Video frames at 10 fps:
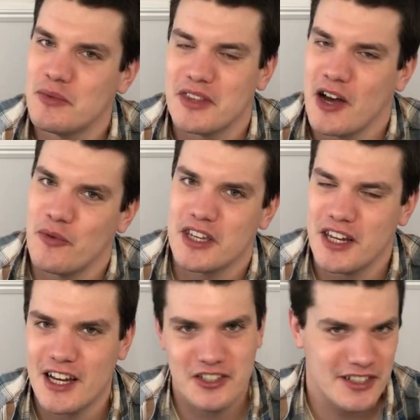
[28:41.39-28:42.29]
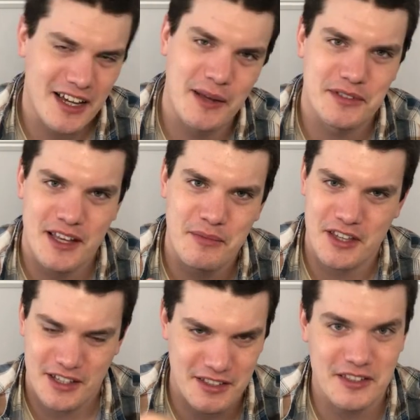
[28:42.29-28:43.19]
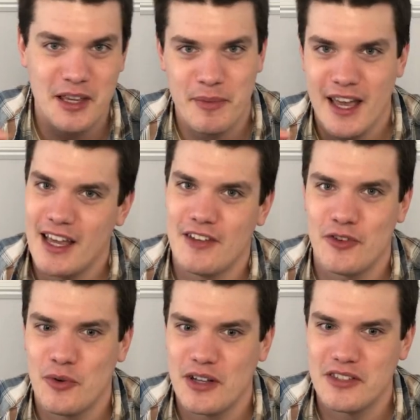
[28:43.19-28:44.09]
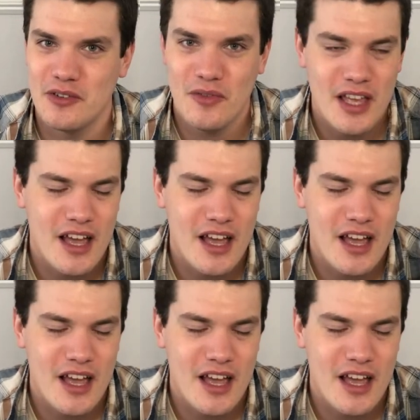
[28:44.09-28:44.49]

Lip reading: and now we can actually timestamp things and skip ahead if you want to,